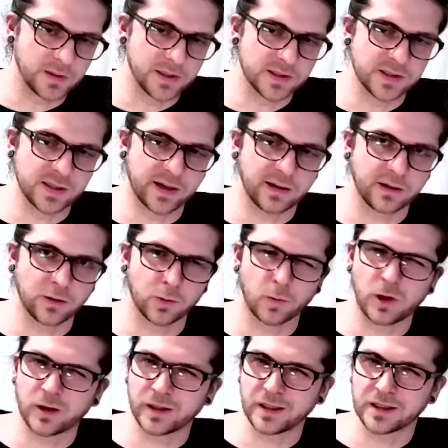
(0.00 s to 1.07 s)
it's like they're
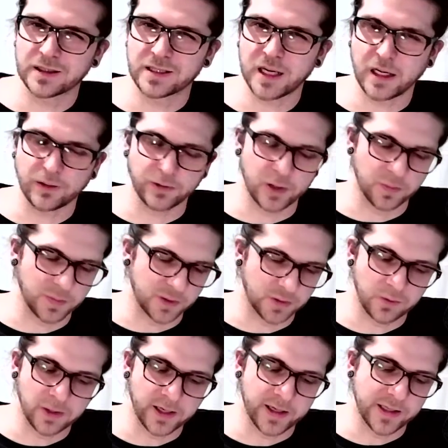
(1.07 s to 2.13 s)
walking a tightrope in a
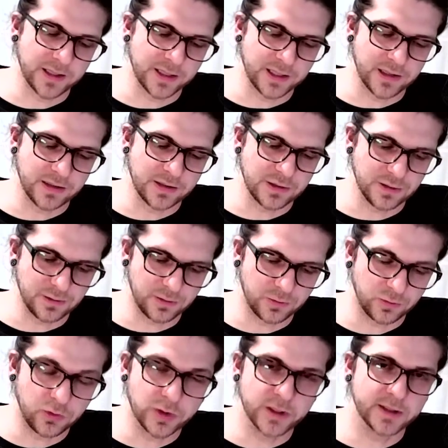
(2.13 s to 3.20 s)
way, and you're
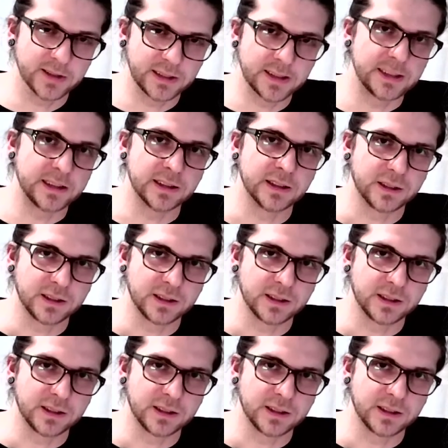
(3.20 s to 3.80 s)
really